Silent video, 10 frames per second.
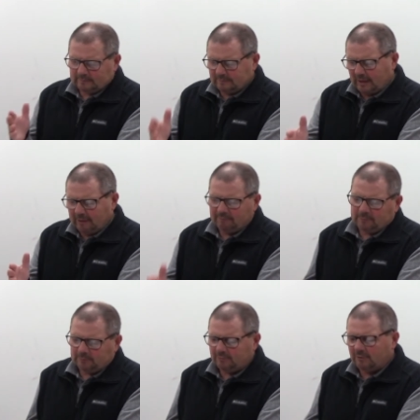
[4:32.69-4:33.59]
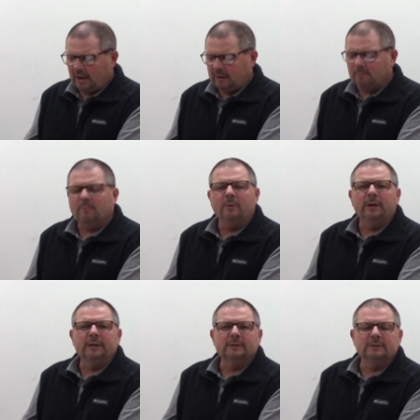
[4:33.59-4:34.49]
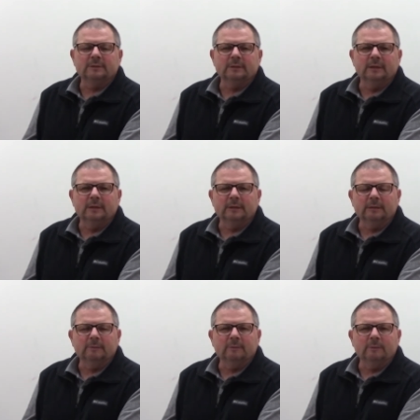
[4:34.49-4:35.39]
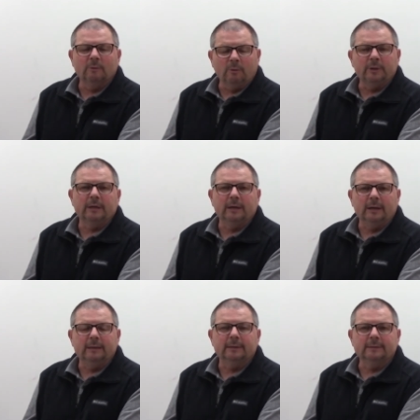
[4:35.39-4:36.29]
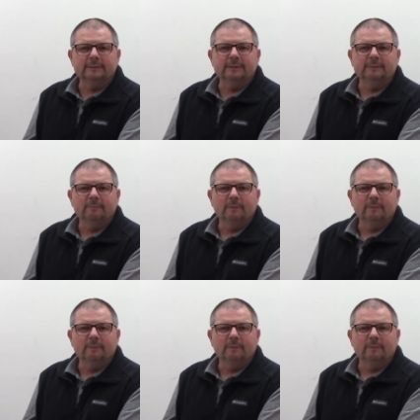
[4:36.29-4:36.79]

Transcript: thankful state brings uh, glory to God, doesn't it?